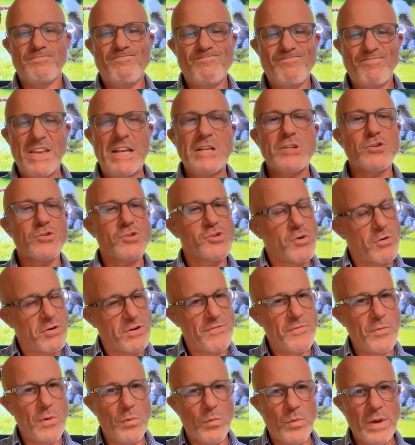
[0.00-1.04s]
These are sort
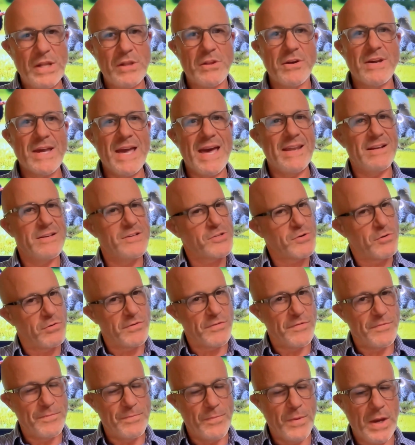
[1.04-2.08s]
of what we look at as sort
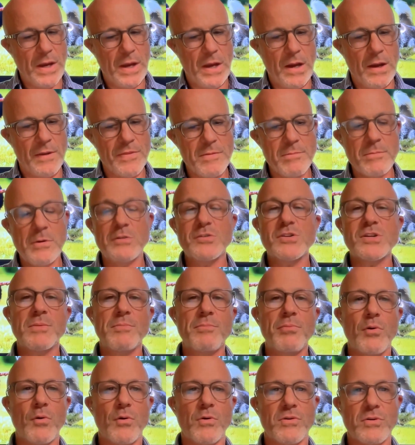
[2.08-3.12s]
of the most
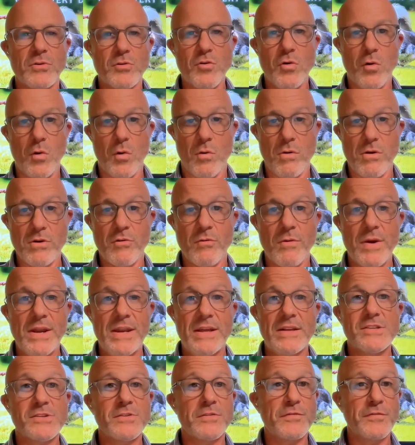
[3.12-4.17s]
important core
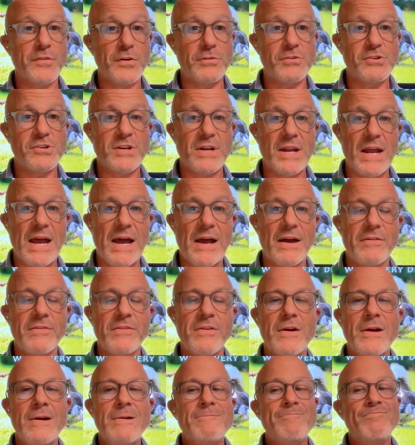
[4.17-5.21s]
ingredients of food should have.
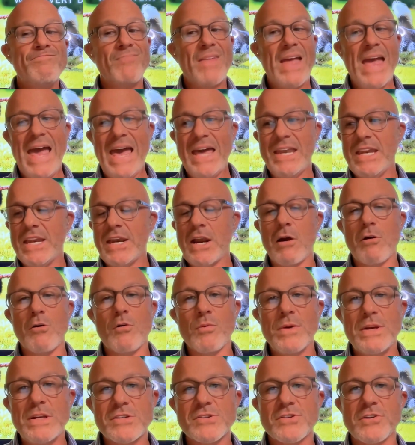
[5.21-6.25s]
And in our
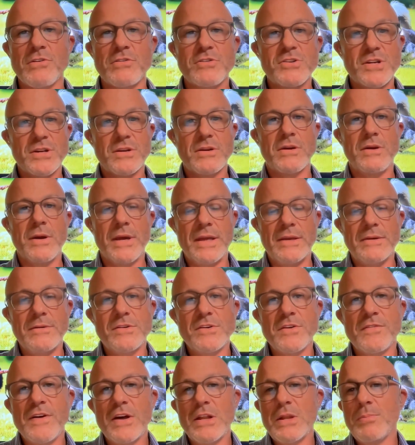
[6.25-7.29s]
research and
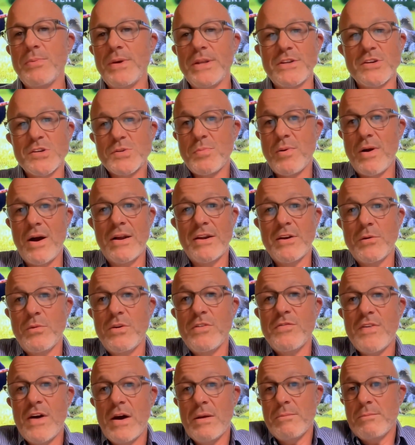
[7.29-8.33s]
developing this product, we
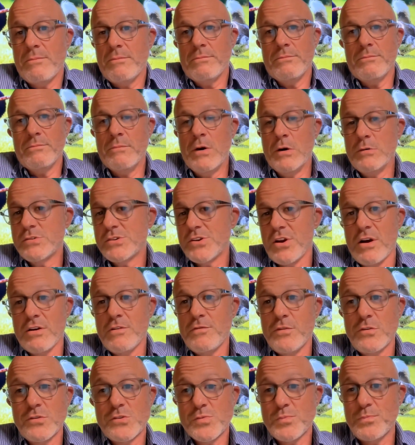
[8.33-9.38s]
found most dog
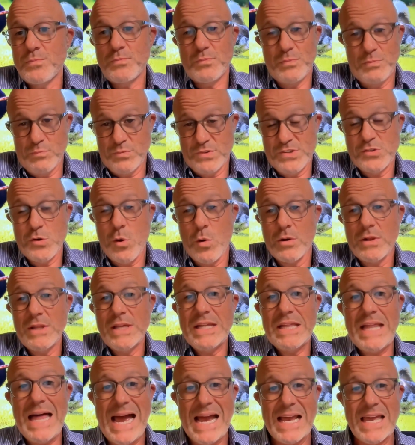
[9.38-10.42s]
foods sorely
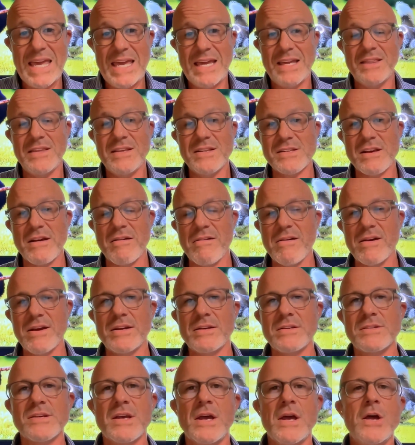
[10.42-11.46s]
lacking in these
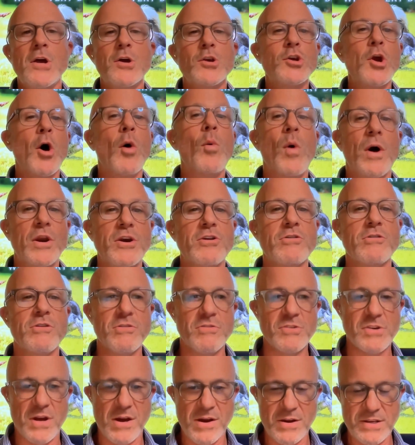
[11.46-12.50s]
areas. No wonder your
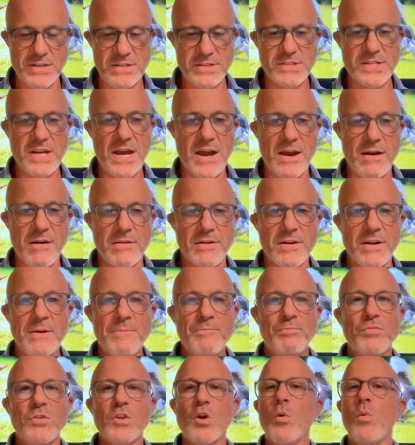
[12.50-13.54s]
dog is tired.
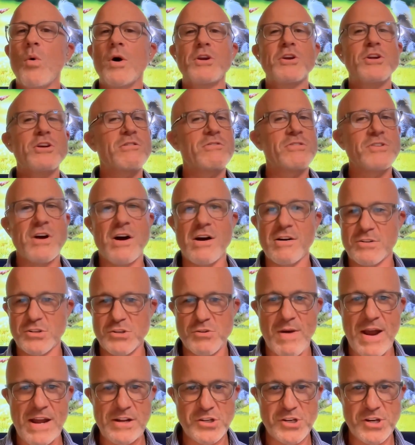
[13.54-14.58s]
No wonder your dog's
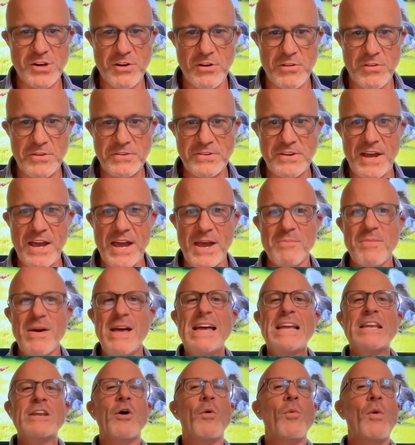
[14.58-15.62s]
scratching all the time.
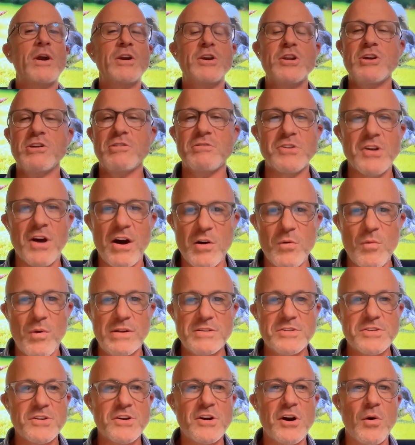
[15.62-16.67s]
No wonder your dog
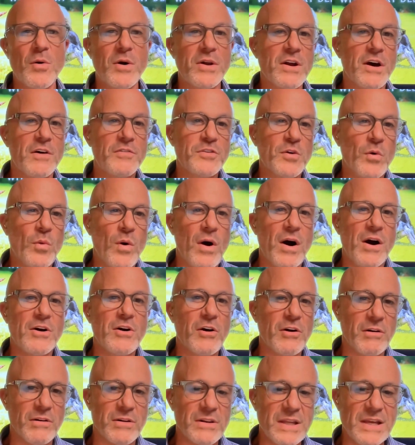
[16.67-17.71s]
wants to go on off the walk
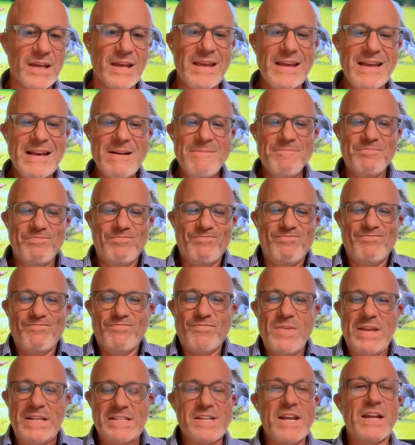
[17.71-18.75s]
early.
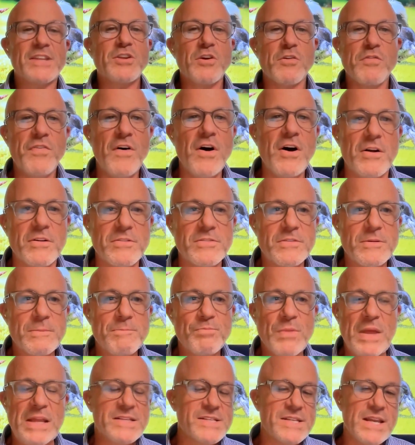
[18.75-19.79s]
It's not their fault.
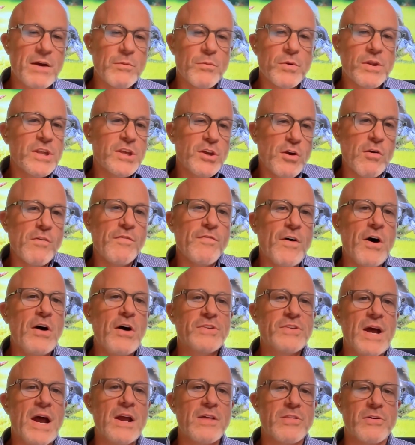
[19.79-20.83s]
It's not really your fault
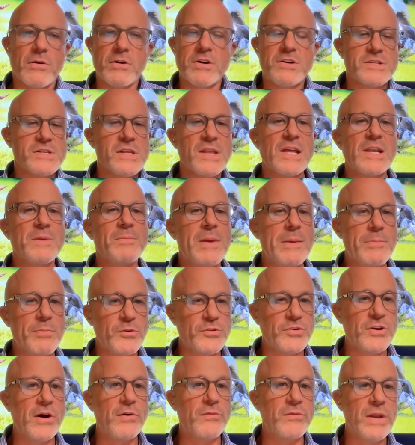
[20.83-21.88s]
either, because a lot of people
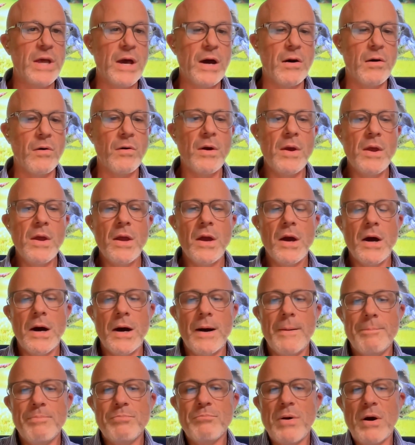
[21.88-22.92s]
don't know.
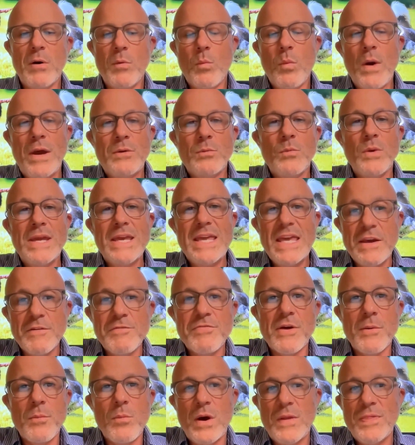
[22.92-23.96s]
But when we give
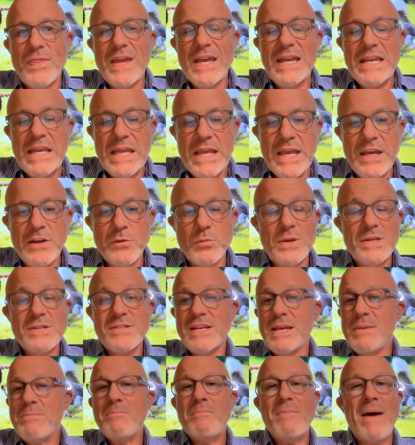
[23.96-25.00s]
them what they need, we
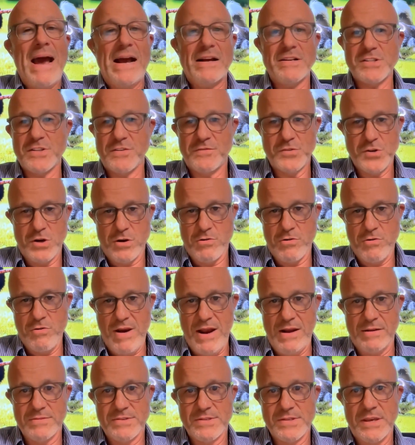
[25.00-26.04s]
see massive
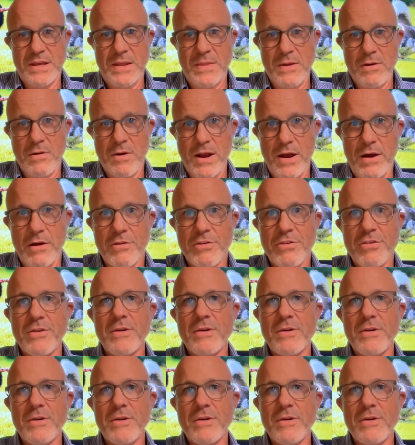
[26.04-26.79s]
turnarounds in their health.